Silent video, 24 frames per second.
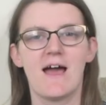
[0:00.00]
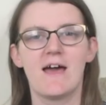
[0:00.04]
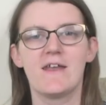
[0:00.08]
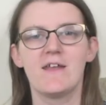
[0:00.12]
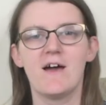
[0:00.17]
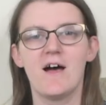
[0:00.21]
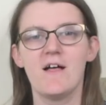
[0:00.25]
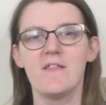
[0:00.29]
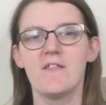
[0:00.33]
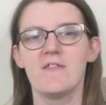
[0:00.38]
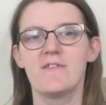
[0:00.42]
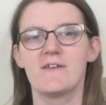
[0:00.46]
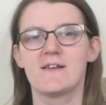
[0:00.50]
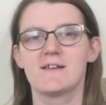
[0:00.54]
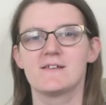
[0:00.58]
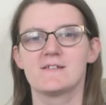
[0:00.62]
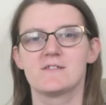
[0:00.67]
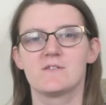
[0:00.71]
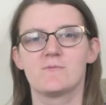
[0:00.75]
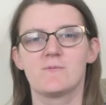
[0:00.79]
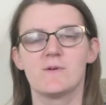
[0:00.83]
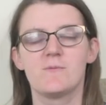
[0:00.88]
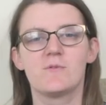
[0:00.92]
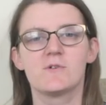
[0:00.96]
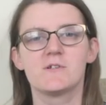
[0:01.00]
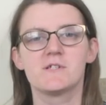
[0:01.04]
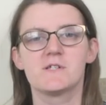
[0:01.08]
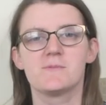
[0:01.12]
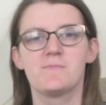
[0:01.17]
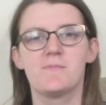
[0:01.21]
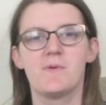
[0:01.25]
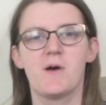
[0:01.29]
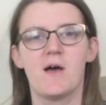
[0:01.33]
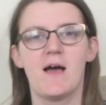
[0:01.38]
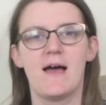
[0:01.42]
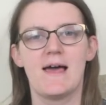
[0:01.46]
and other things that we want to
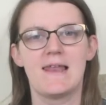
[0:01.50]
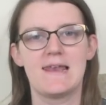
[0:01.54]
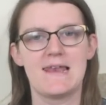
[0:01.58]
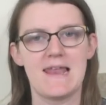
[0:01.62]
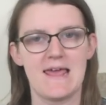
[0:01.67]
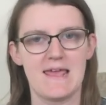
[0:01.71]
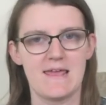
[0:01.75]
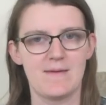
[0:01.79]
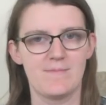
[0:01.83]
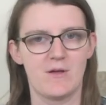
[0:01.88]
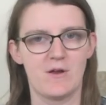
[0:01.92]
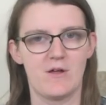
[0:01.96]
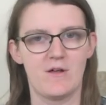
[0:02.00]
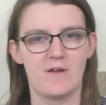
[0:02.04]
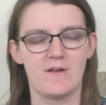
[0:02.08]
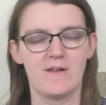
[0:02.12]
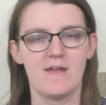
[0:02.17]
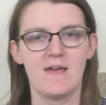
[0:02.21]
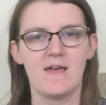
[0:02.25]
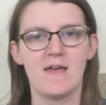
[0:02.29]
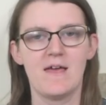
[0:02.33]
put a label on.